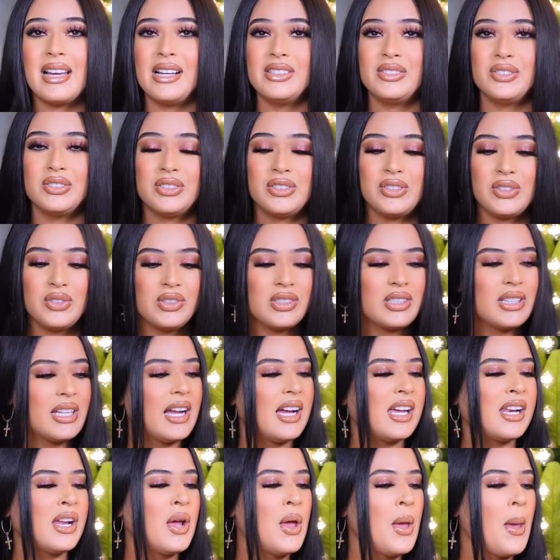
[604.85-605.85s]
I just use
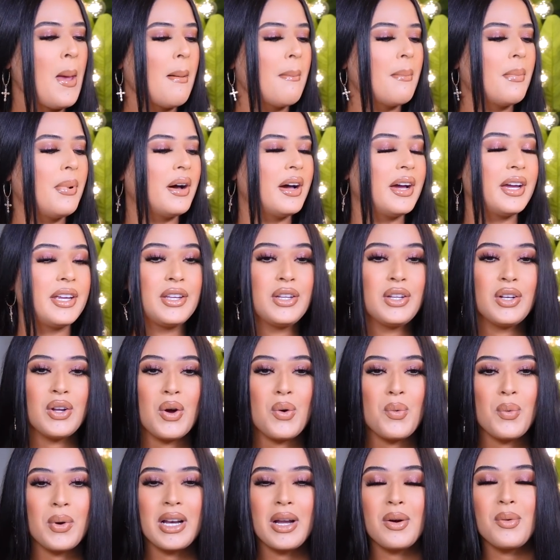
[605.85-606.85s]
that. But you
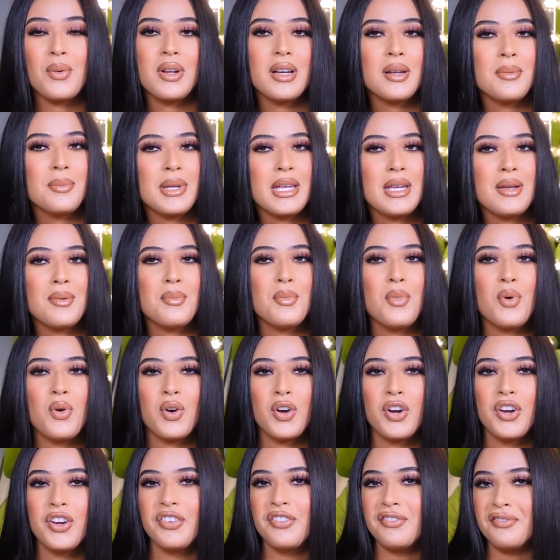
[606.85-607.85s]
know, when I want to be
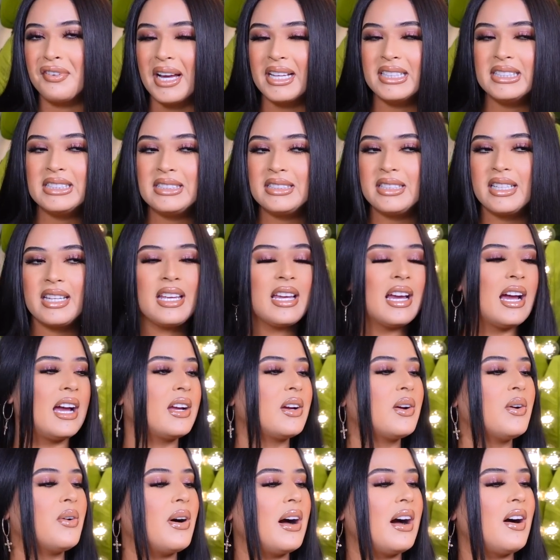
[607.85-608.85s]
more fancy, I
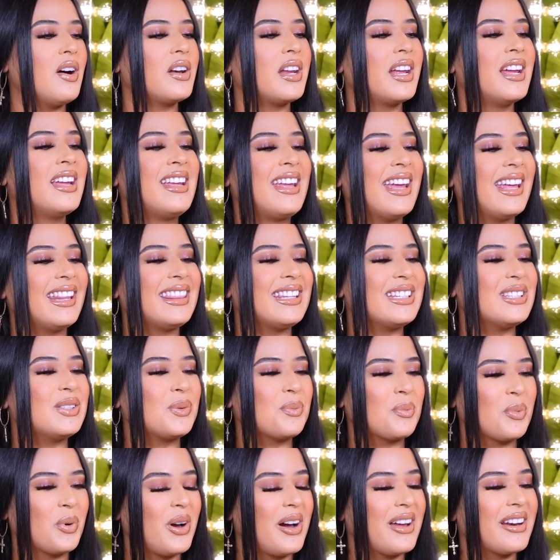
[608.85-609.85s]
go out and get this
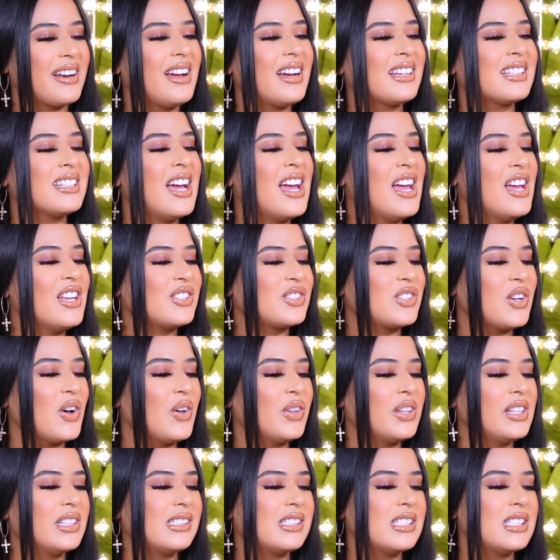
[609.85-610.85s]
product.
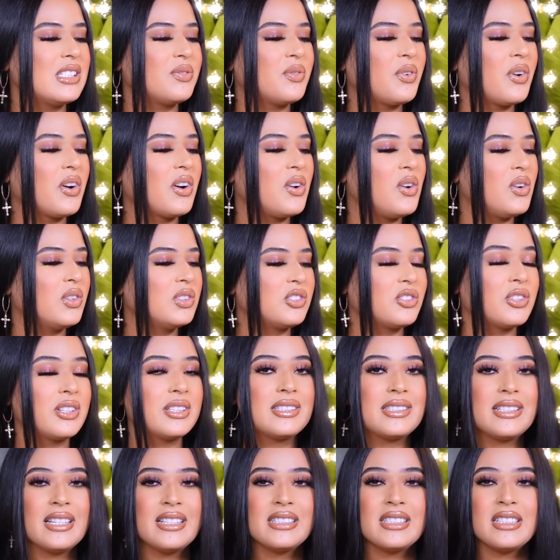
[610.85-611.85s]
So this is for ultra
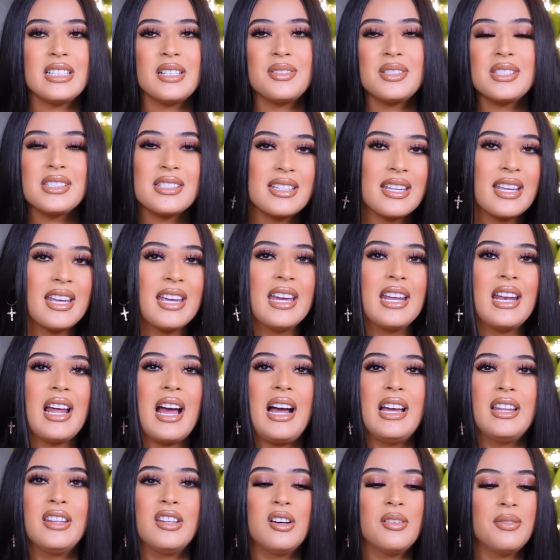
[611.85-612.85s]
sensitive skin.
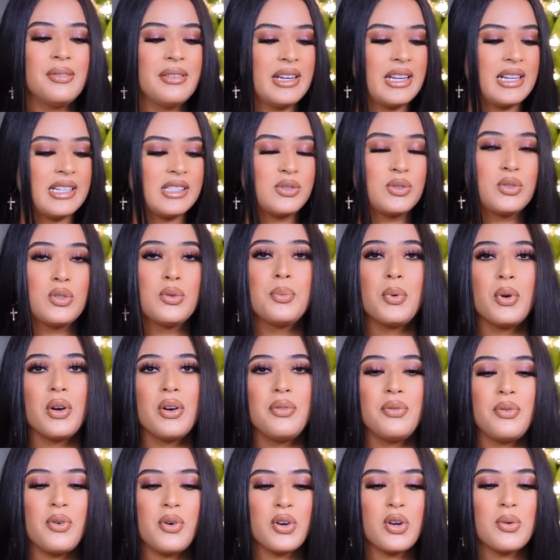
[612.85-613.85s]
I love it. It's super
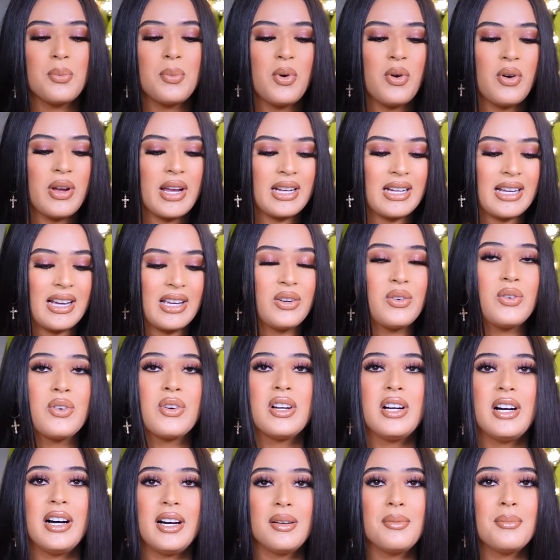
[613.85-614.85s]
affordable and I don't
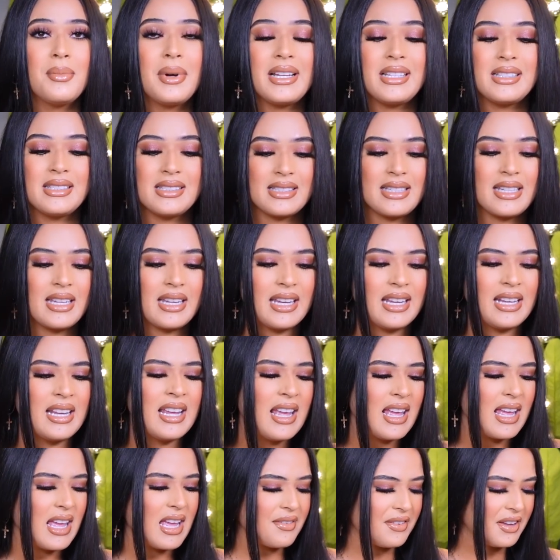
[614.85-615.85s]
cut my skin.
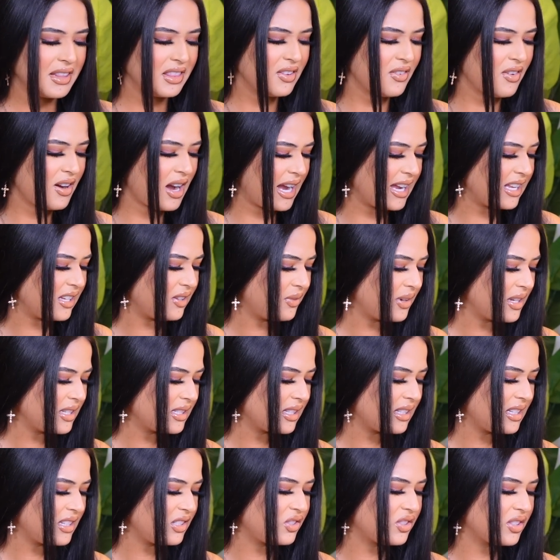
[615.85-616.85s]
Even though I
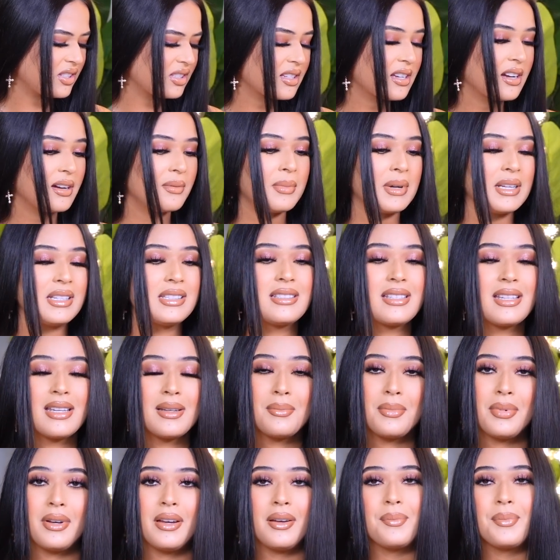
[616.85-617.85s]
recently just cut my
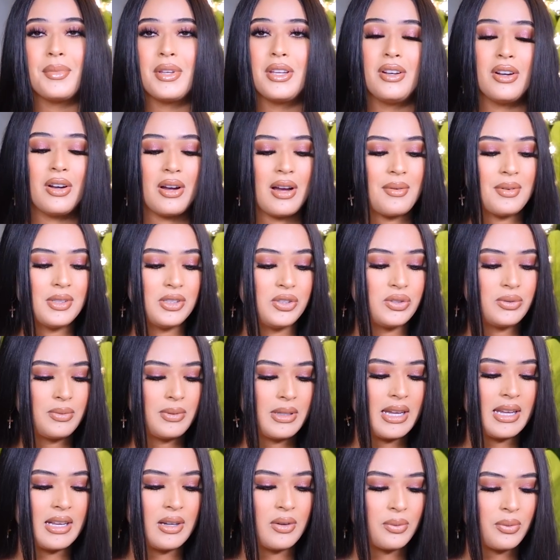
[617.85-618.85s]
skin, but you know, I was just
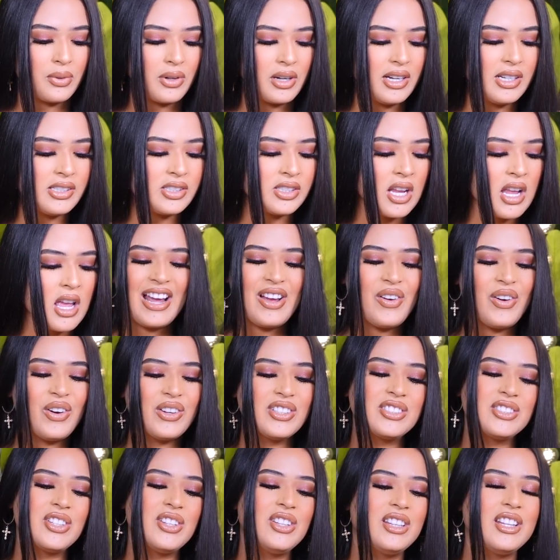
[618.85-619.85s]
in a rush. I
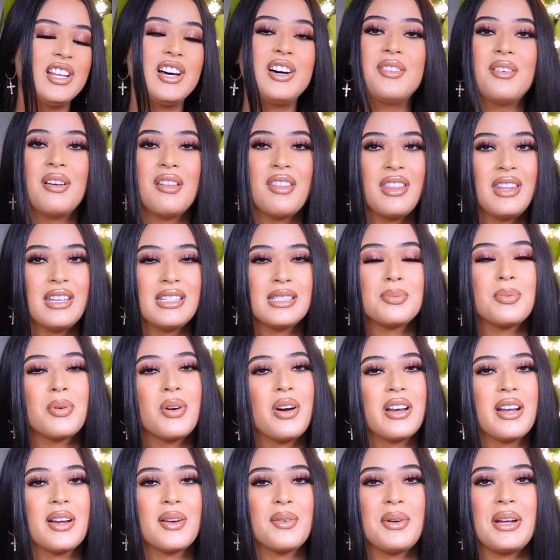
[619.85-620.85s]
also love this
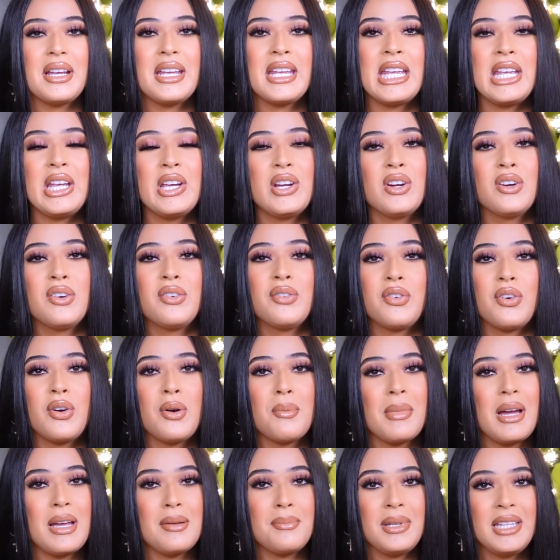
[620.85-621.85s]
product right here
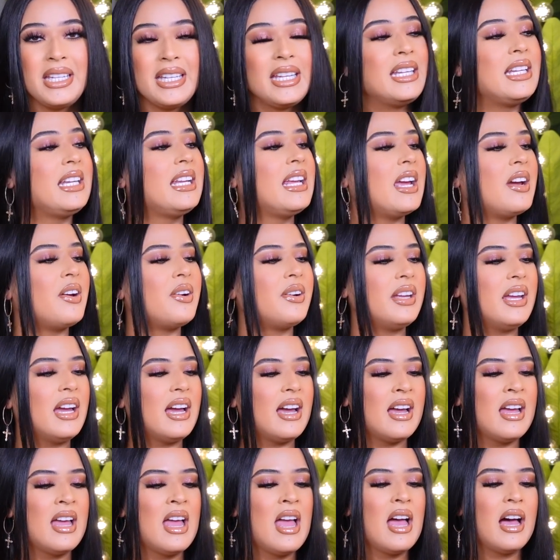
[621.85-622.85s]
for my bikini
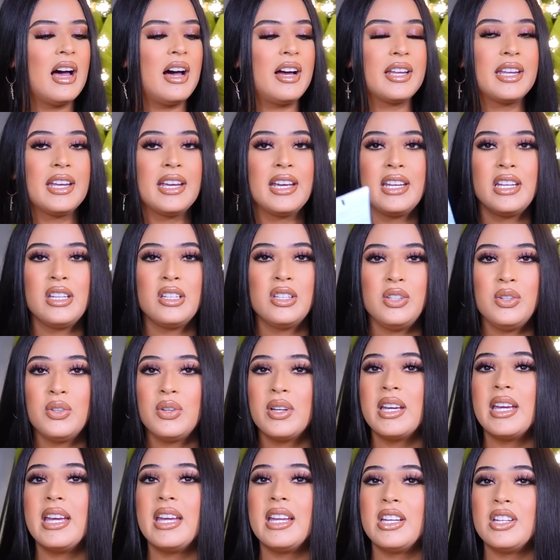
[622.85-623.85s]
area. Again, you
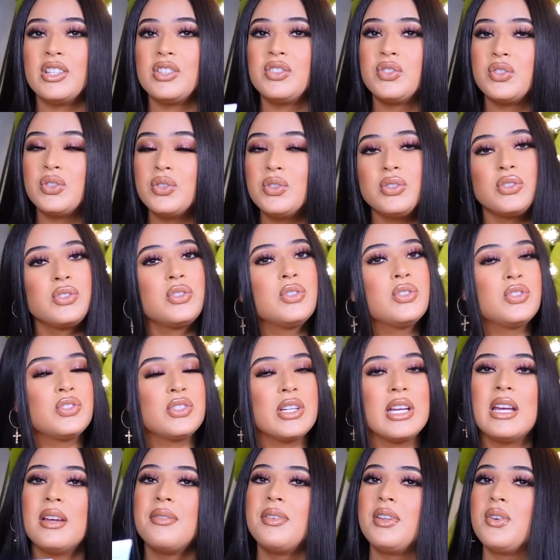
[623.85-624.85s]
can choose to
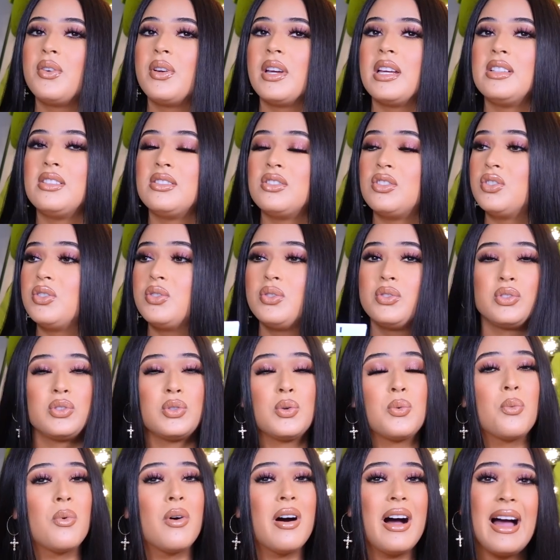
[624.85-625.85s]
shave, you can choose
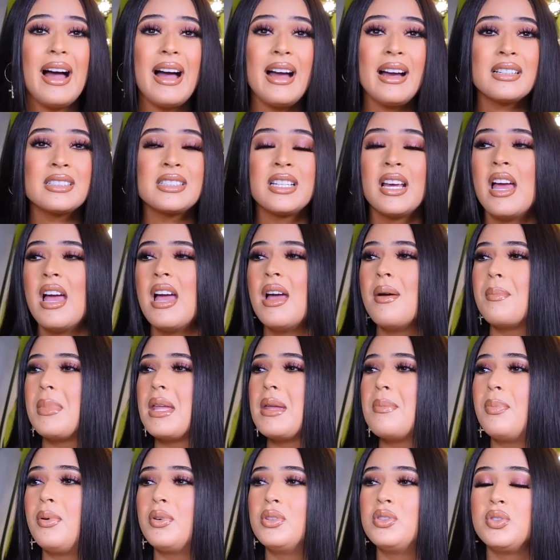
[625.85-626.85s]
to wax.
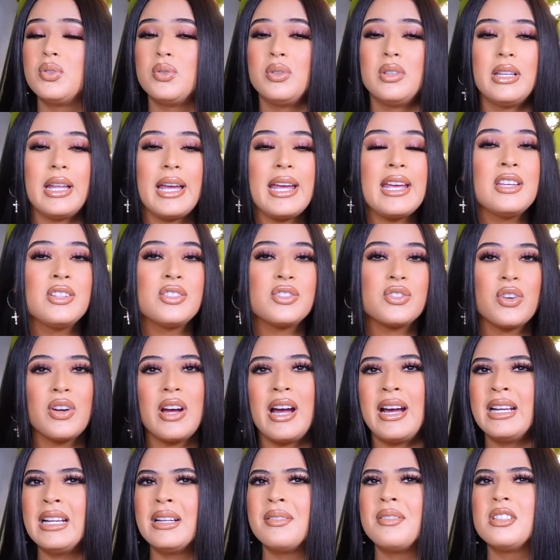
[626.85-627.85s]
People do laser.
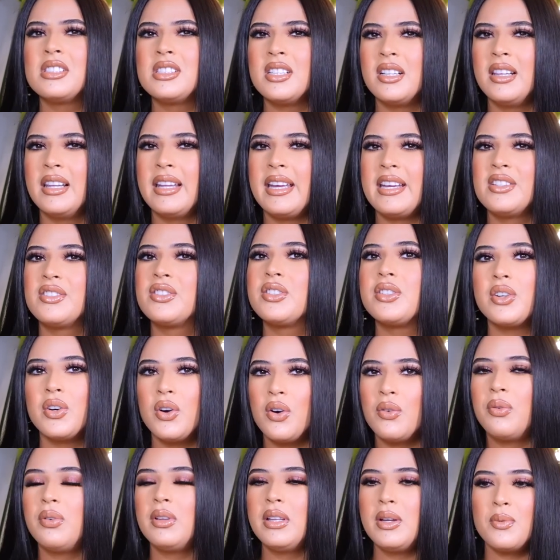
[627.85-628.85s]
I never done laser.
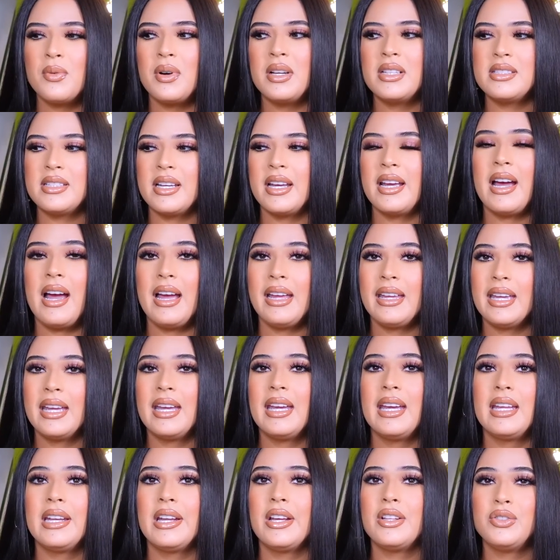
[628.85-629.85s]
Hopefully one day I
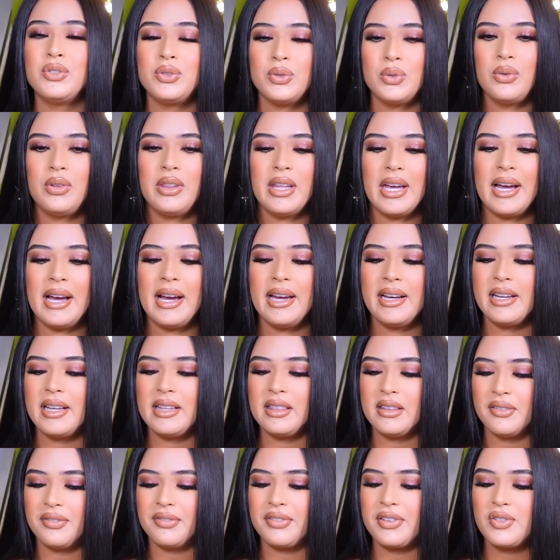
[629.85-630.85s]
can do that
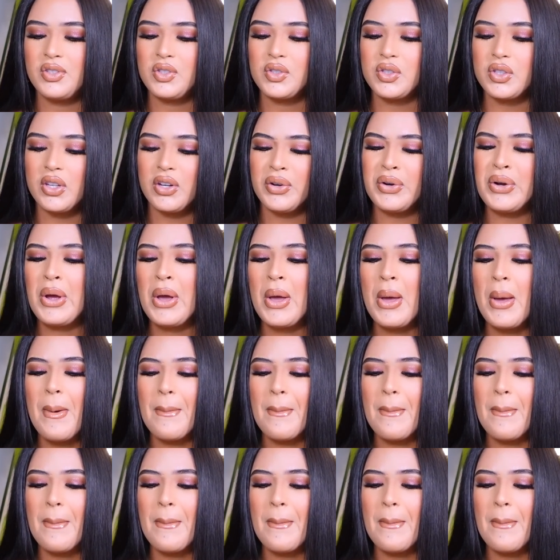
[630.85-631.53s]
in the future.